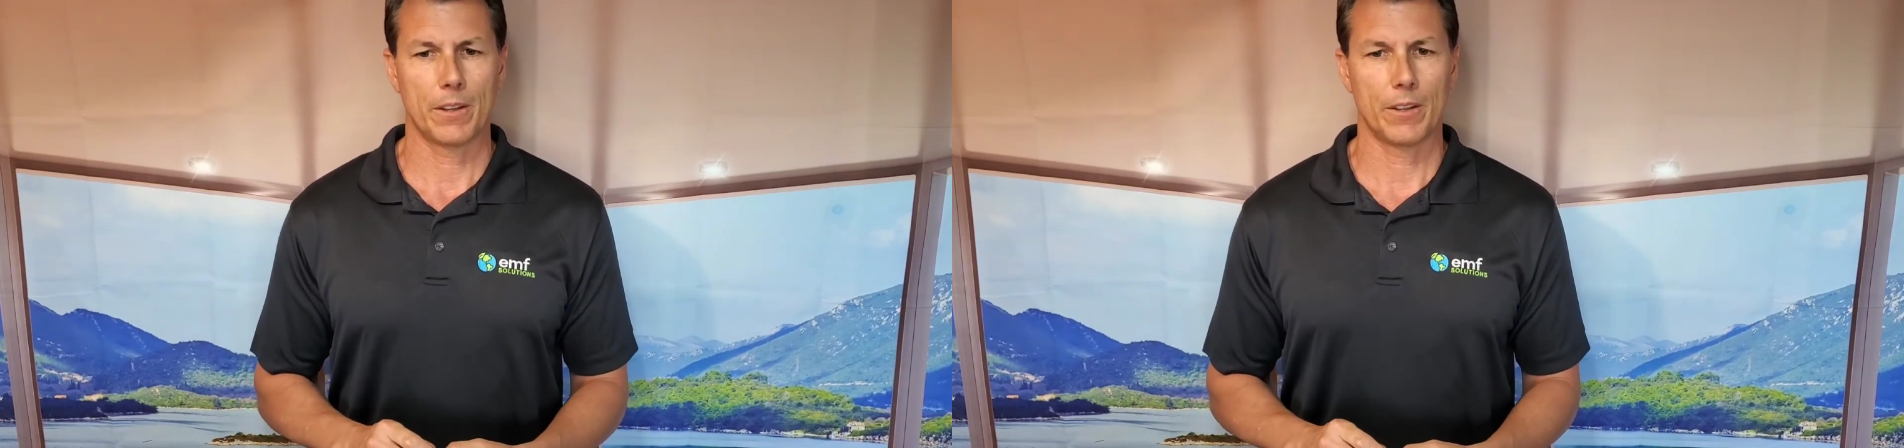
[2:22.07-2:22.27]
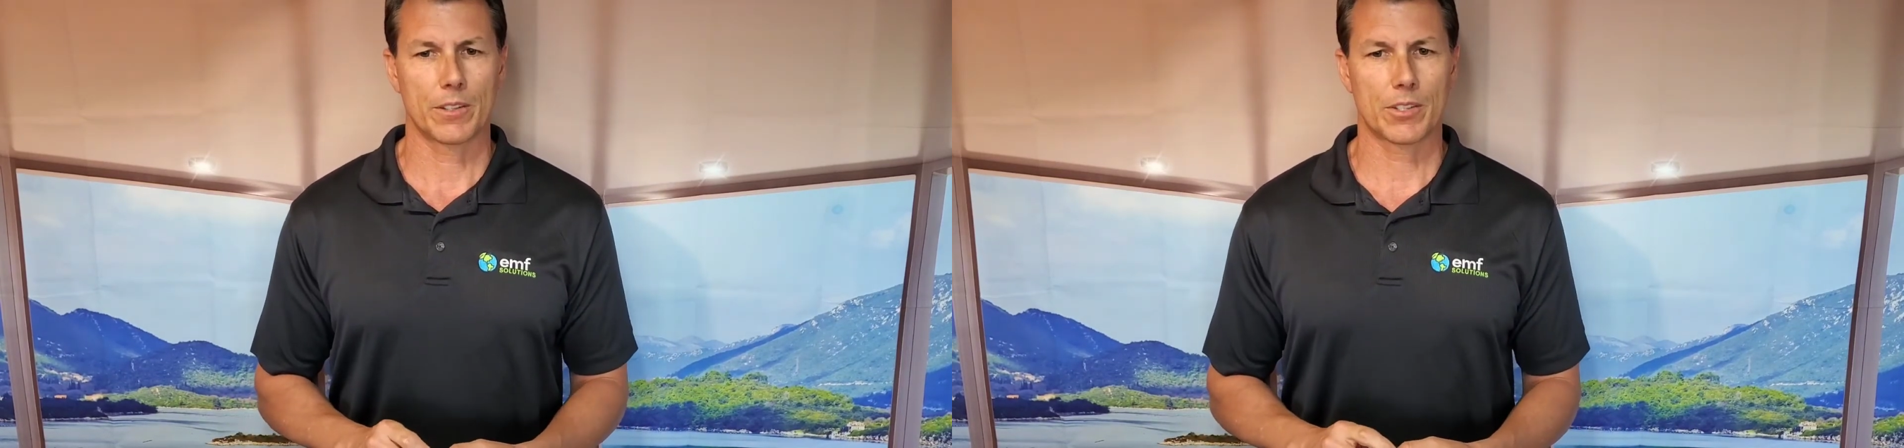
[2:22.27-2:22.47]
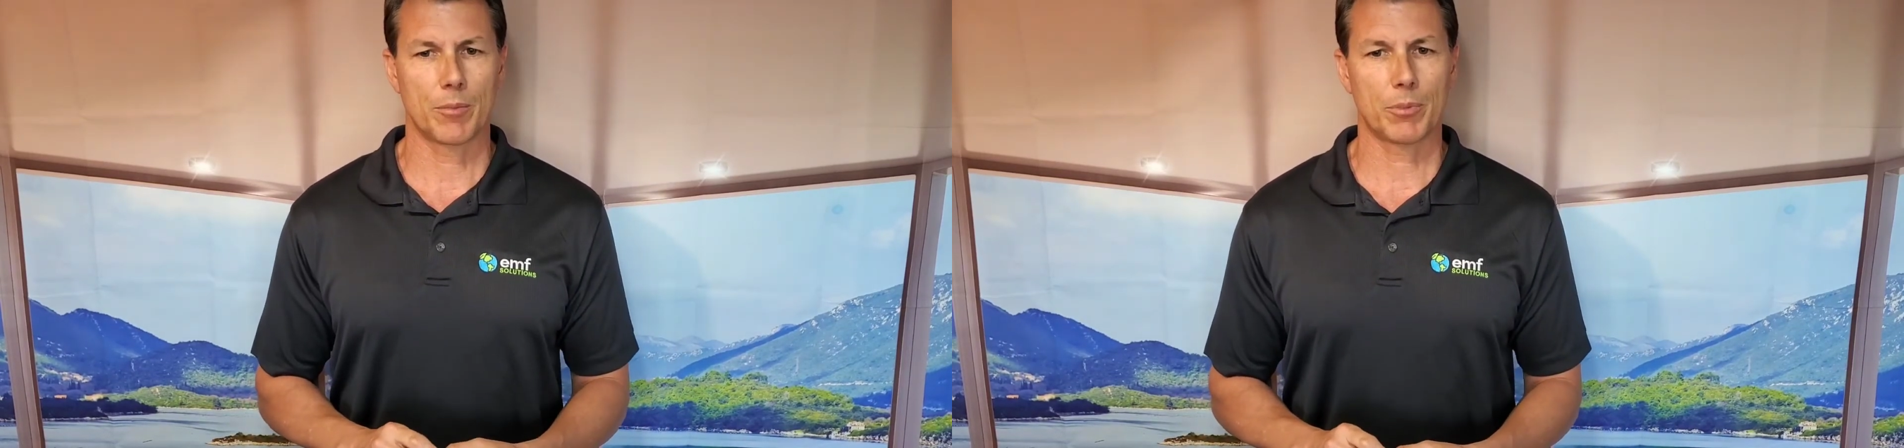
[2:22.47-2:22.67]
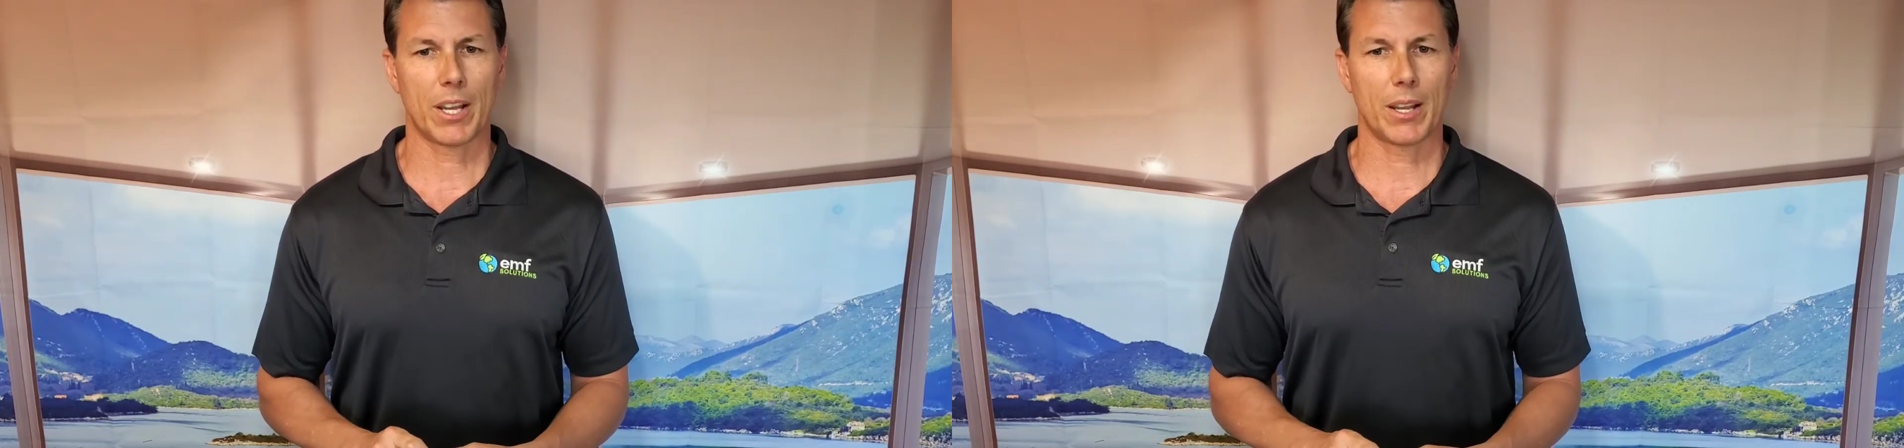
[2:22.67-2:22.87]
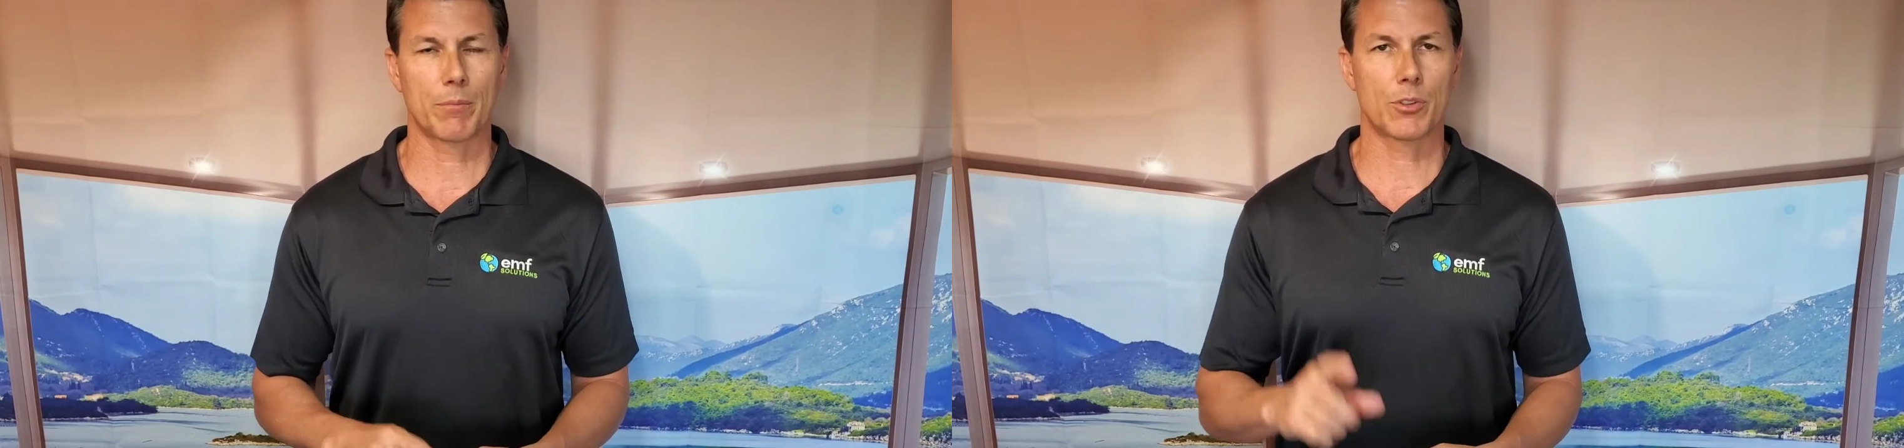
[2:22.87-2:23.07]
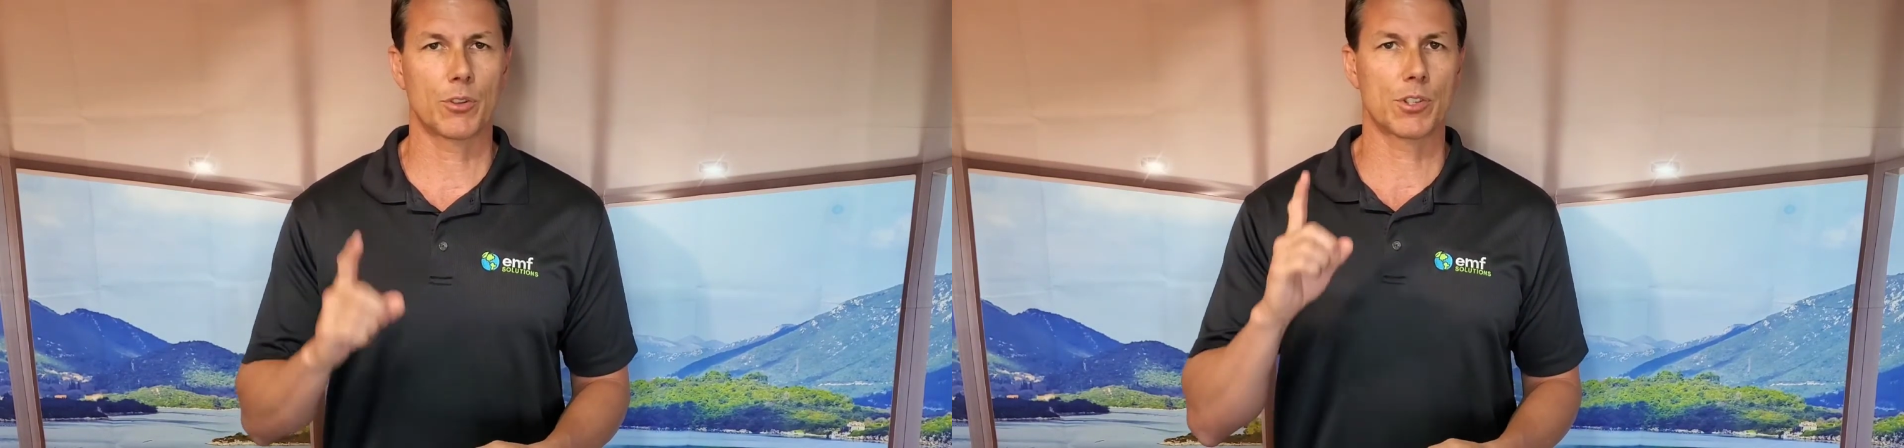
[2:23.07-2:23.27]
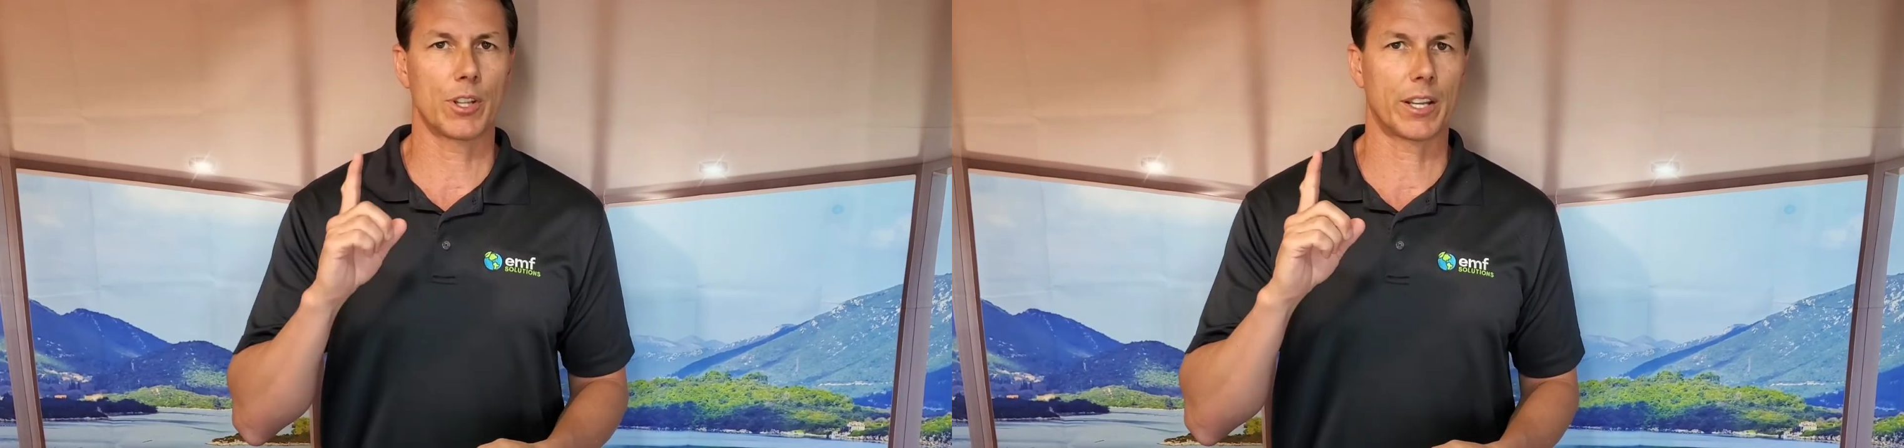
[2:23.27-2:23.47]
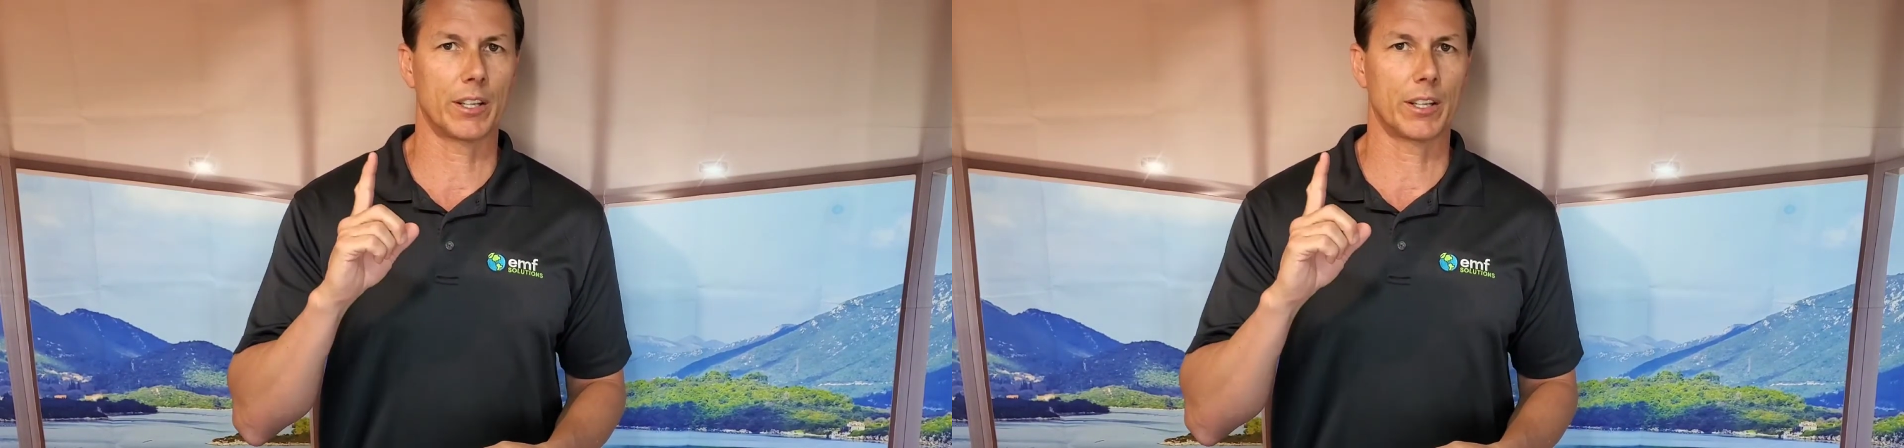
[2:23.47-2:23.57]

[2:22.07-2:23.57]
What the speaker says: Sometimes there's like an